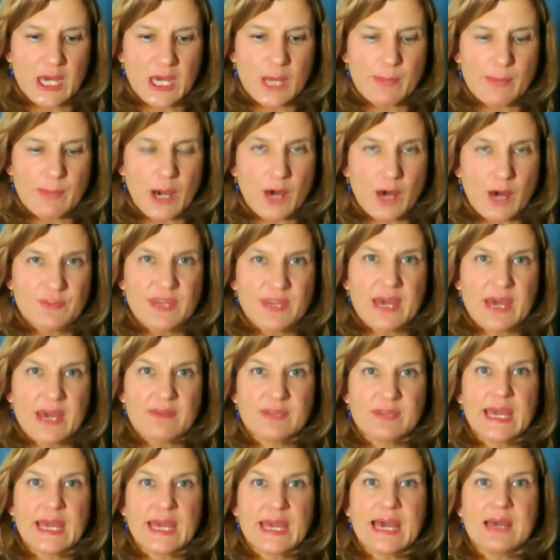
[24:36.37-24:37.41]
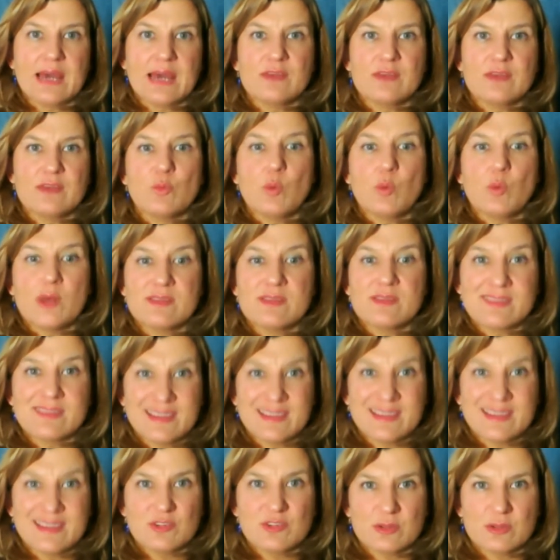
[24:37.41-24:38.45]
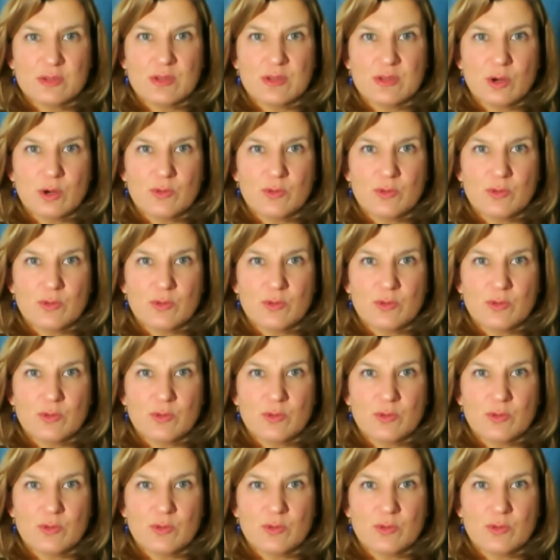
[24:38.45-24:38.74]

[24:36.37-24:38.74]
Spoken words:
after having had one session